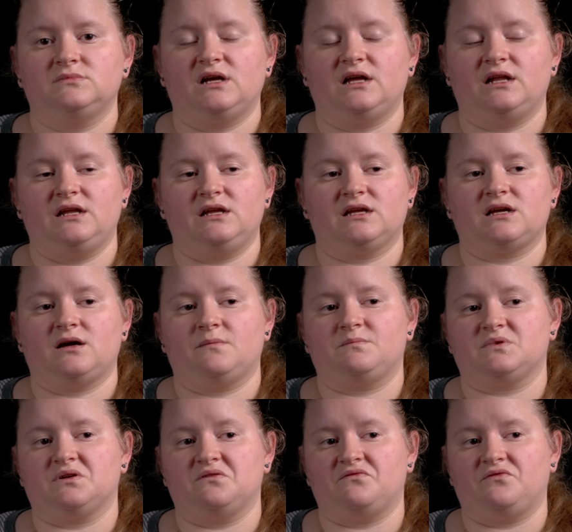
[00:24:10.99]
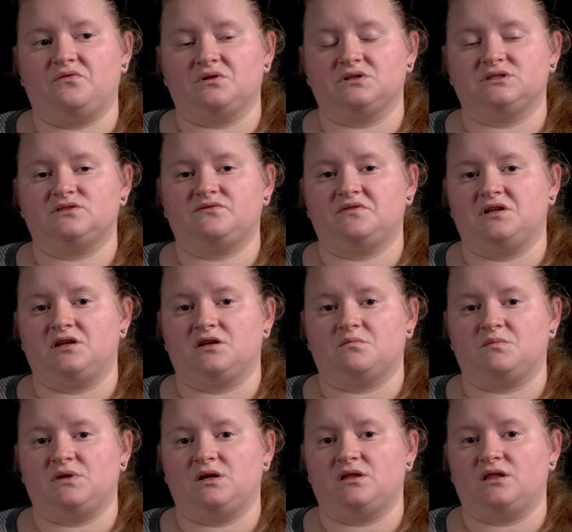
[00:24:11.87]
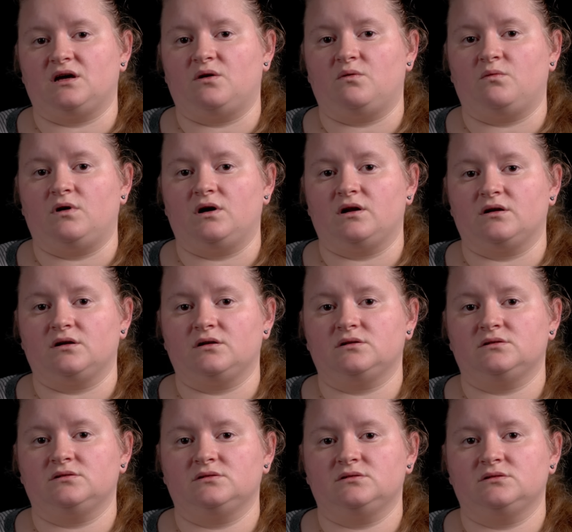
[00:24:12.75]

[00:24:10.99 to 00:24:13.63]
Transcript: And he kept on force feeding me that water.